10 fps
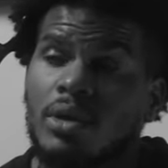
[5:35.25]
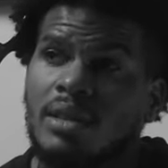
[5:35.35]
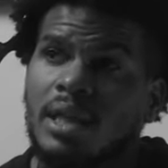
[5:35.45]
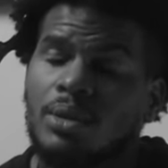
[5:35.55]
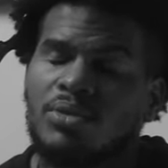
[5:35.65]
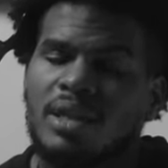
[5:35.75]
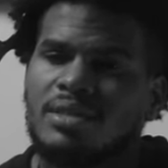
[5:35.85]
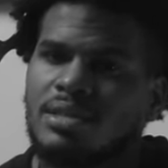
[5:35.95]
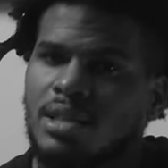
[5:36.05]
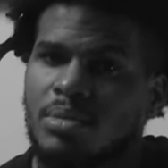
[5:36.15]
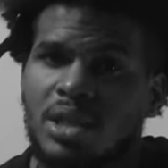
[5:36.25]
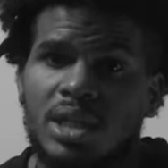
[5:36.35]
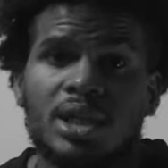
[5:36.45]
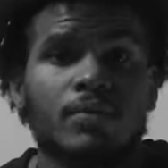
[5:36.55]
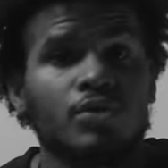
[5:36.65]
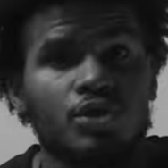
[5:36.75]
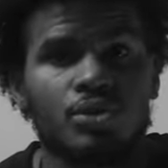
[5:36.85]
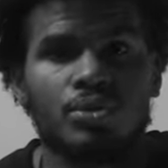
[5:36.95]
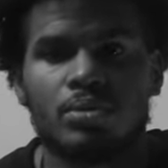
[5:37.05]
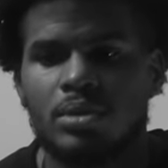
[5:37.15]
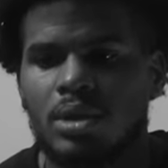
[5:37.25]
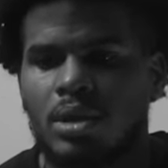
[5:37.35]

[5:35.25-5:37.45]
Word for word: So I think it was like since the beginning of June.